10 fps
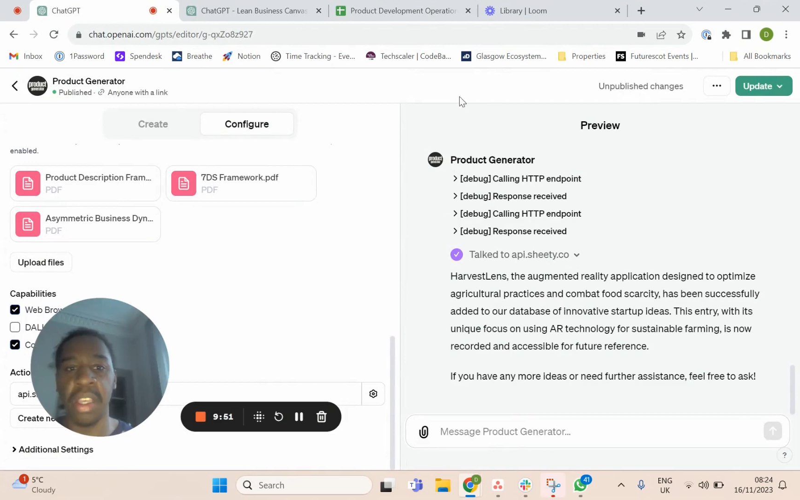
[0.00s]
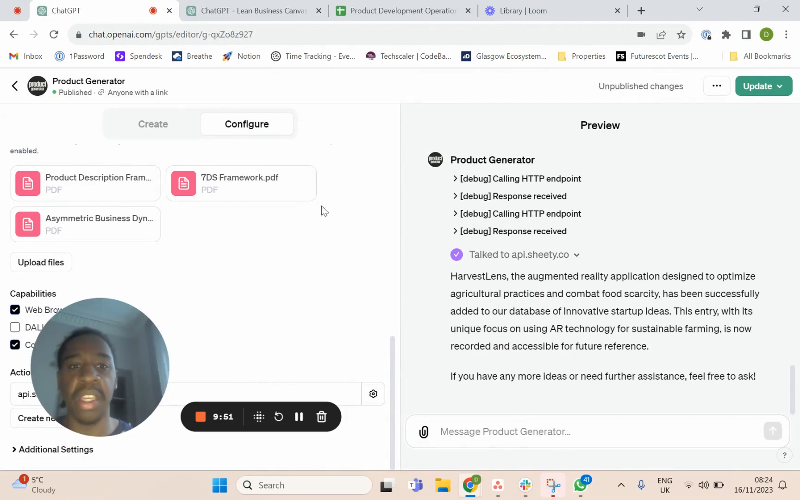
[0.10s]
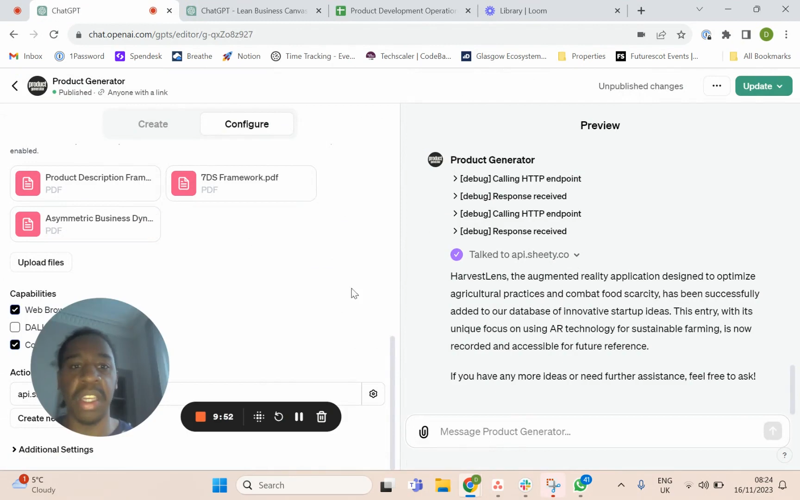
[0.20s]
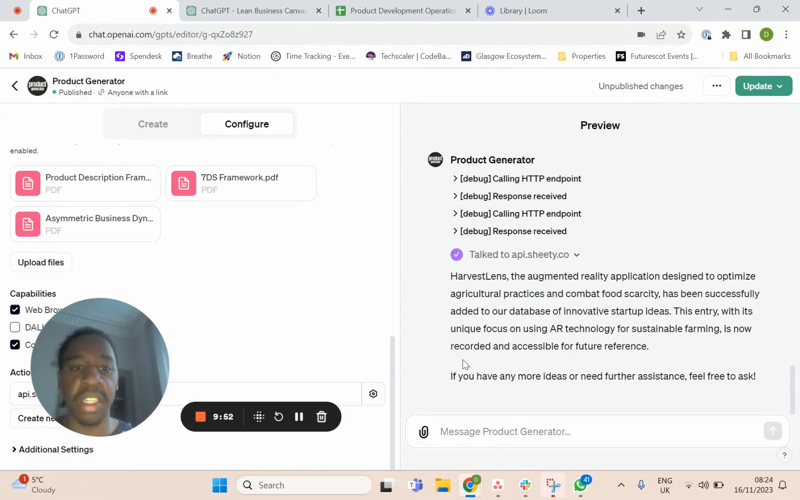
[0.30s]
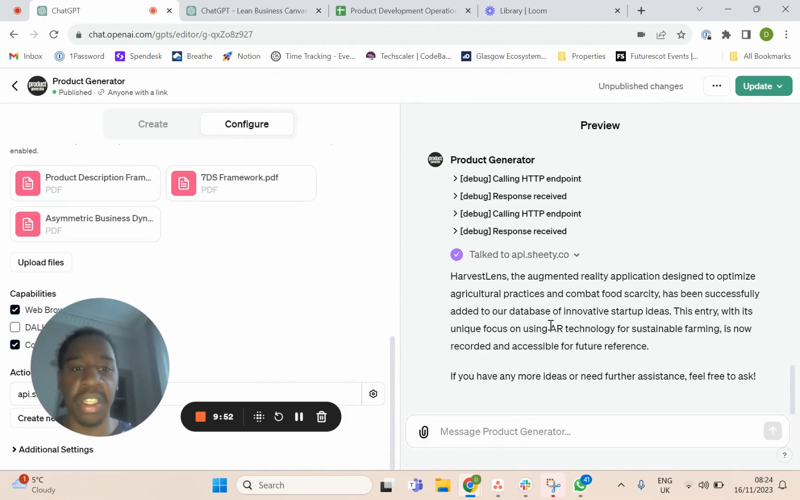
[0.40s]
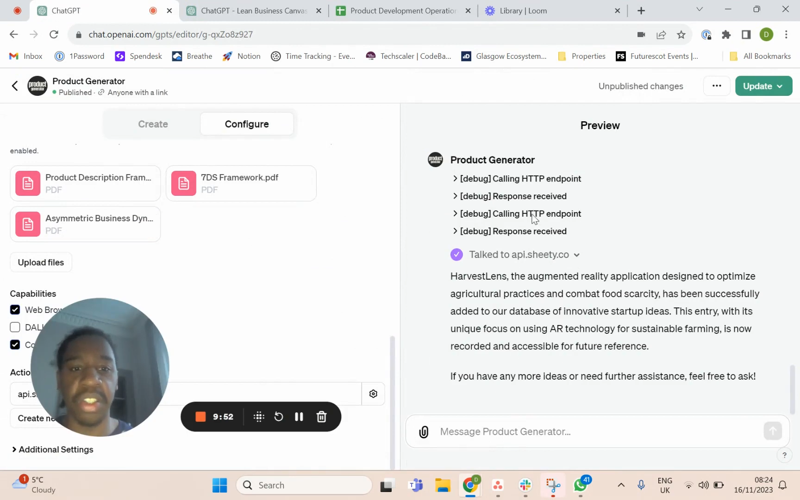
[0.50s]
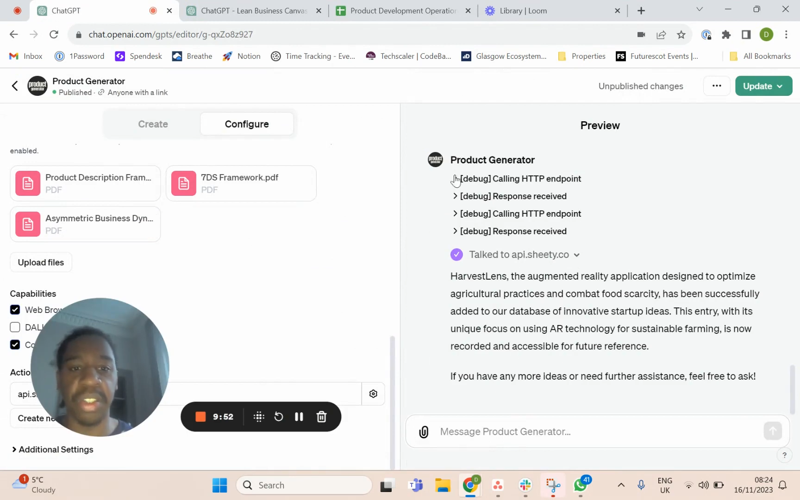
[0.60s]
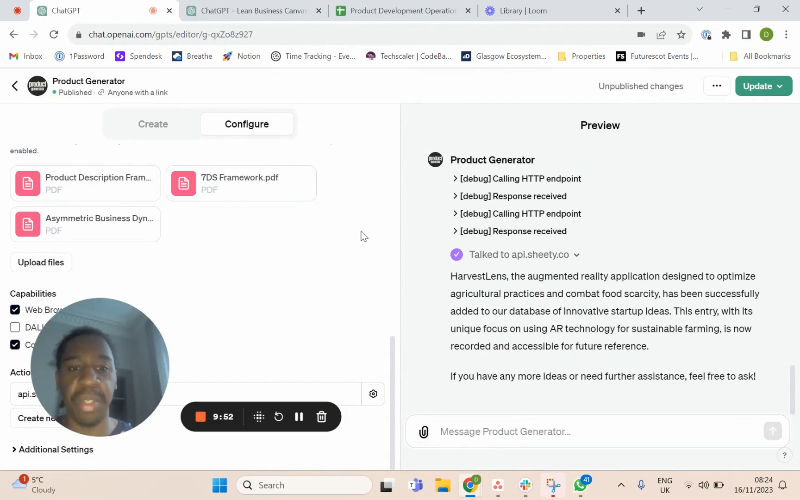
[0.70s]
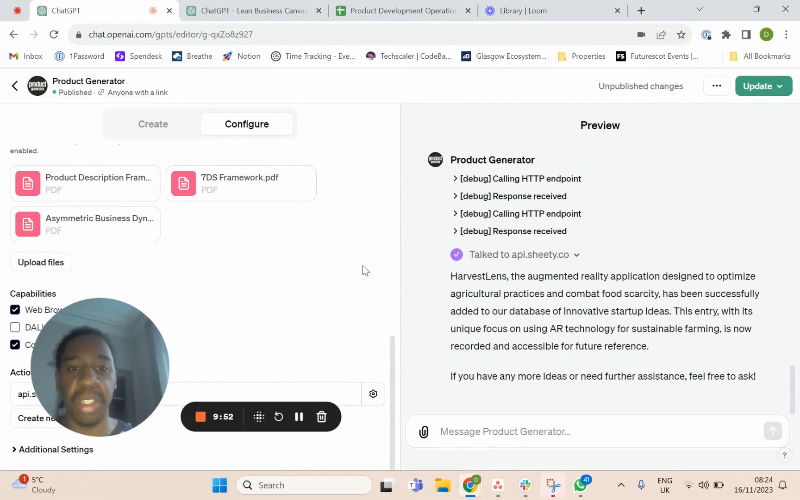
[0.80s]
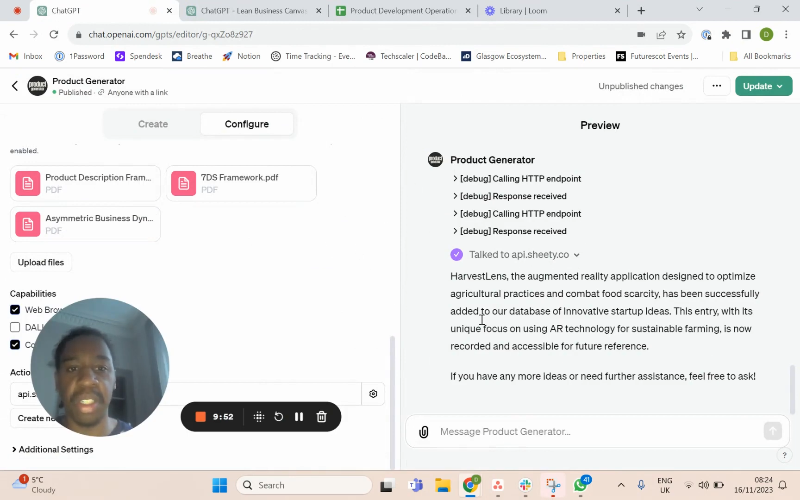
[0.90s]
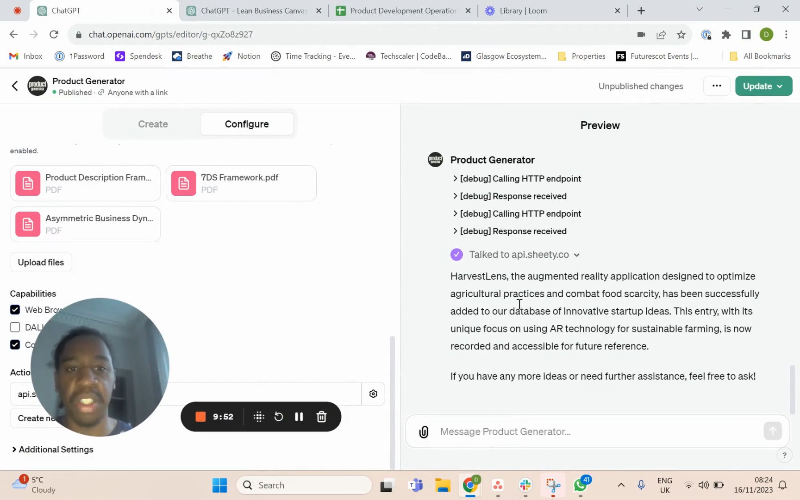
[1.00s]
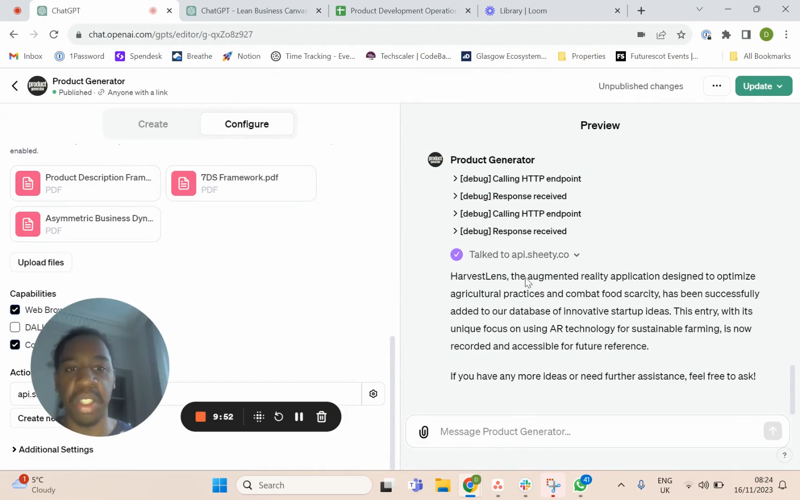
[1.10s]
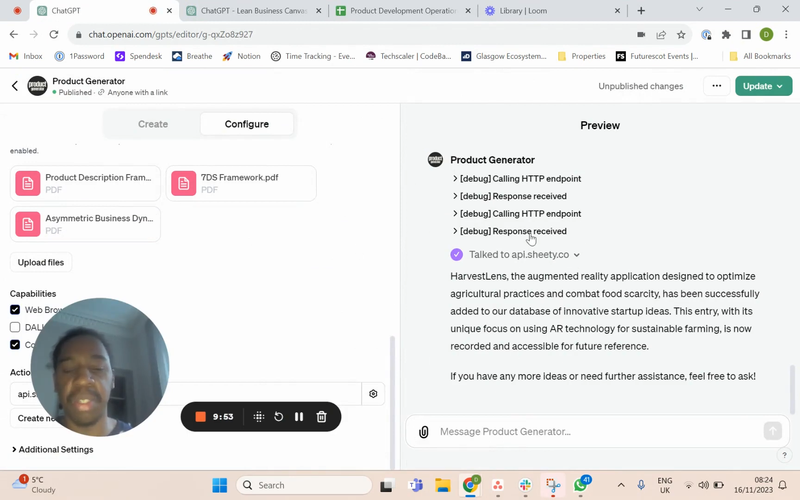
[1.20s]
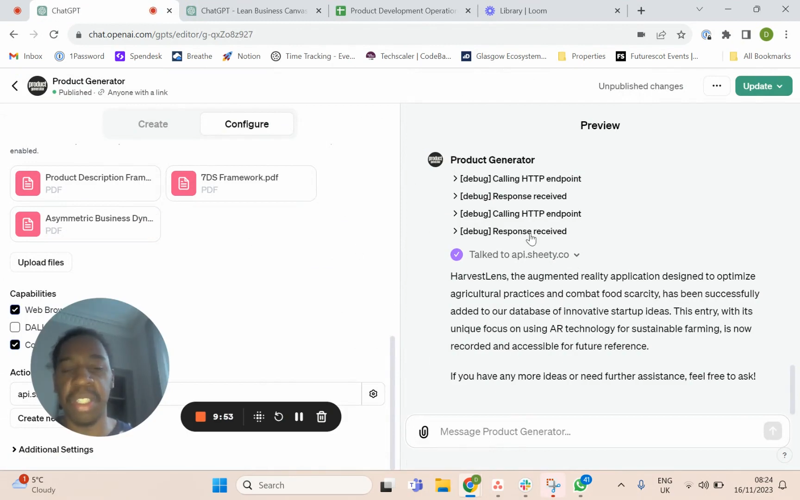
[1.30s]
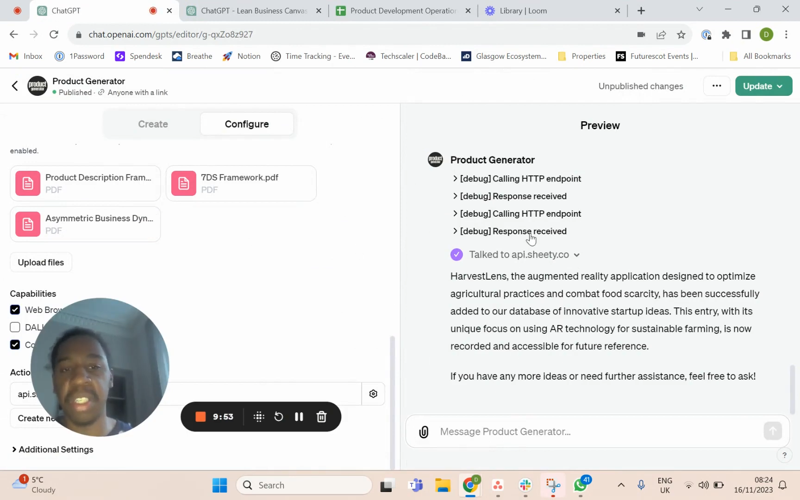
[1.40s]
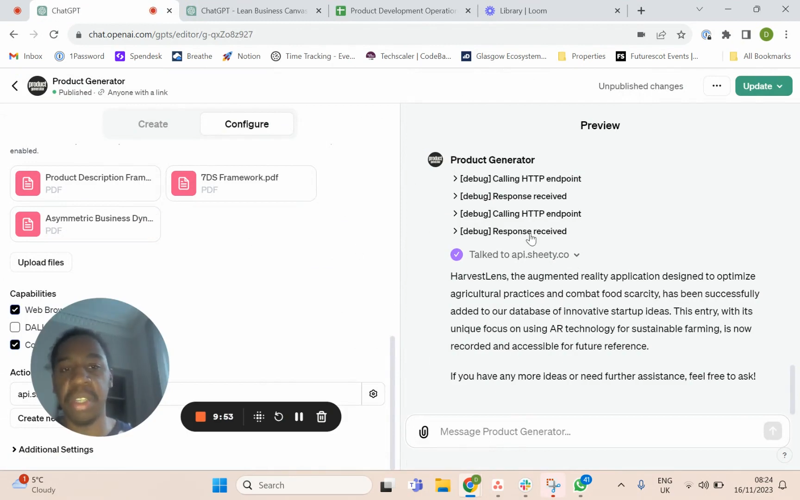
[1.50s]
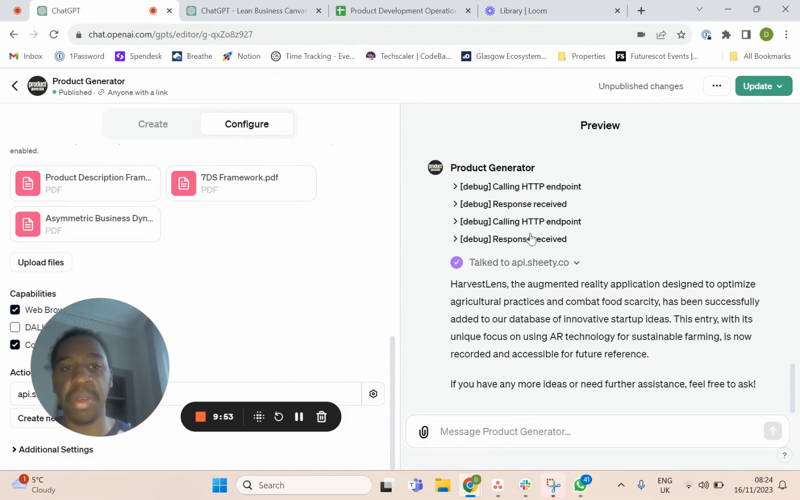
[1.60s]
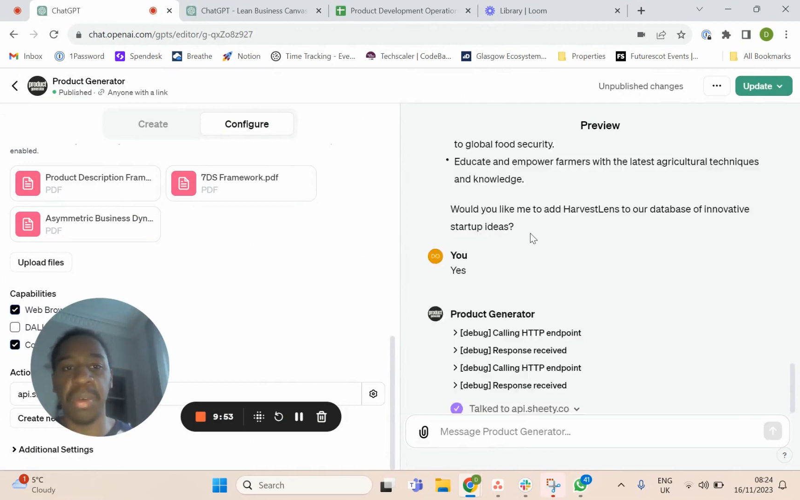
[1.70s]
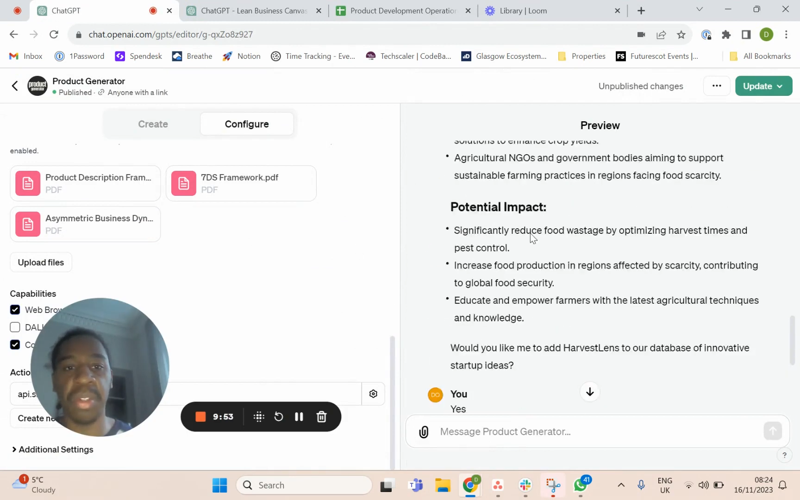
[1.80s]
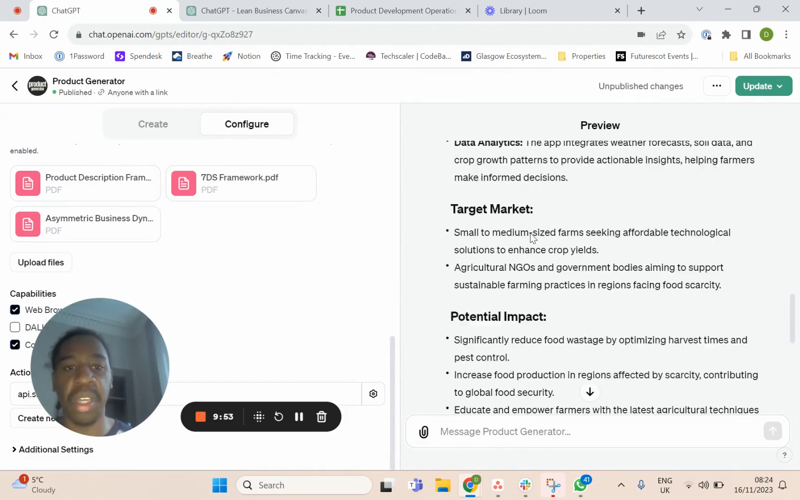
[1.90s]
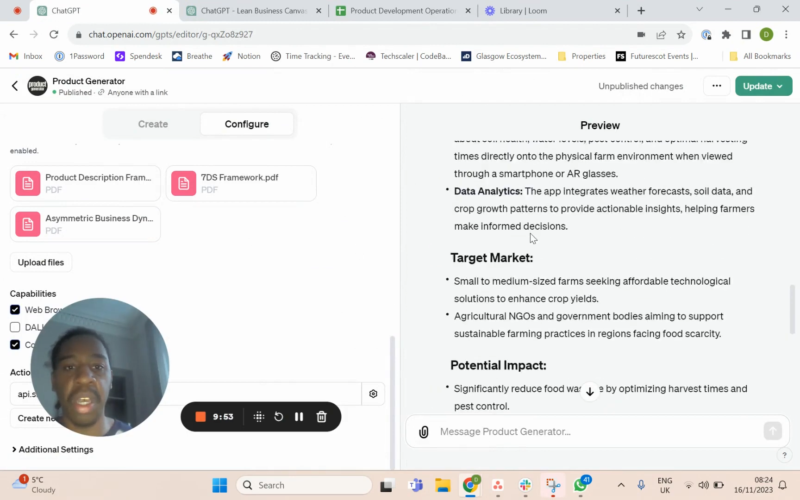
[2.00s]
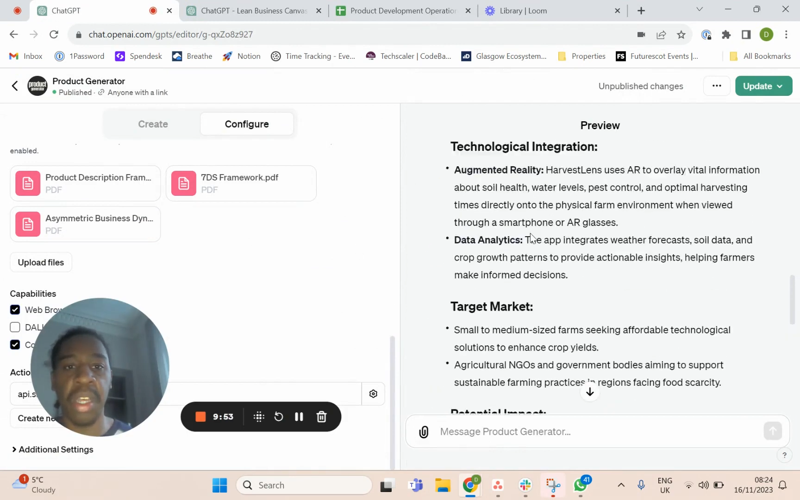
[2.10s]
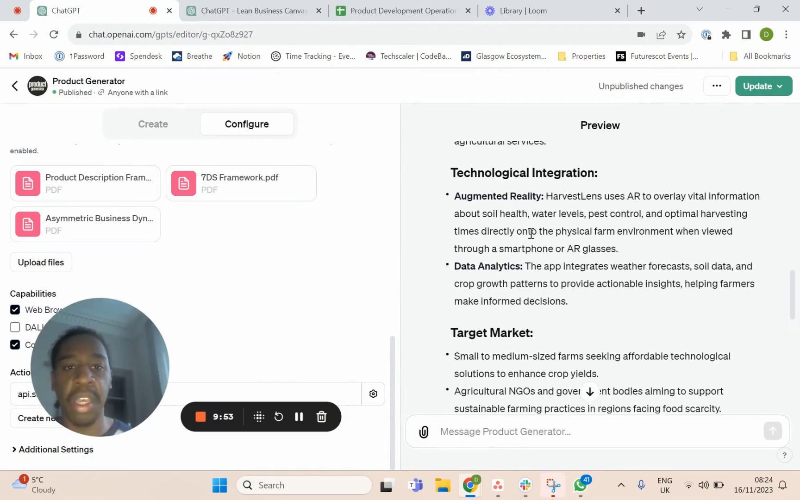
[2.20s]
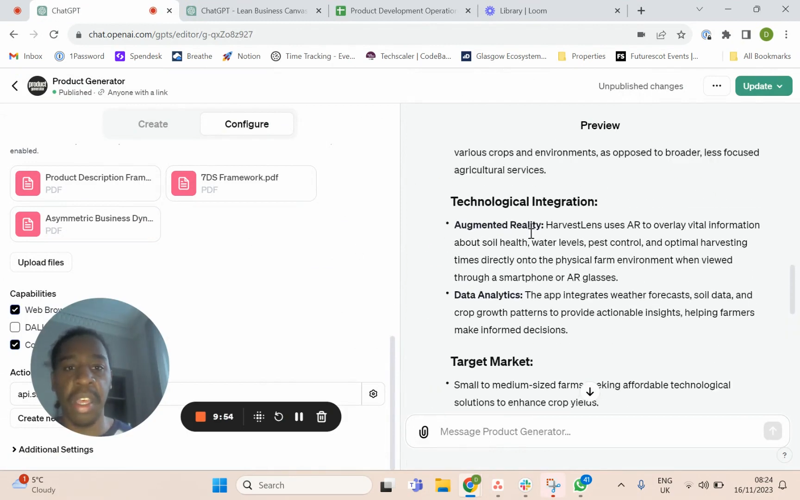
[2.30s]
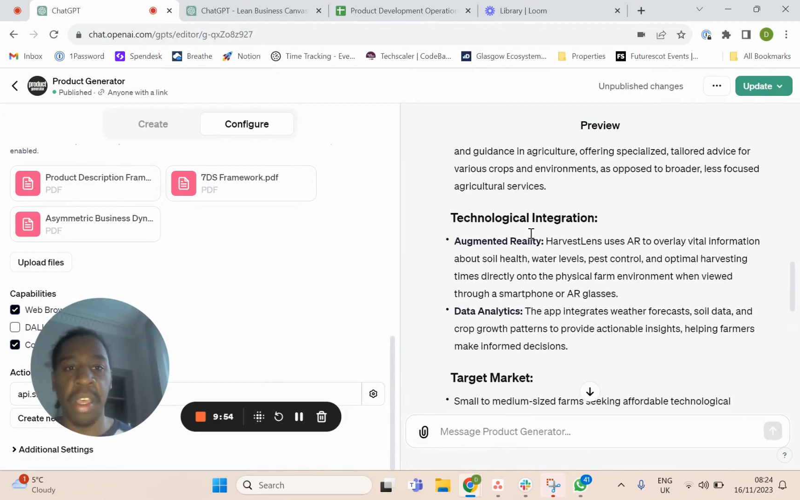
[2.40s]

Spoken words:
in the GPT builder.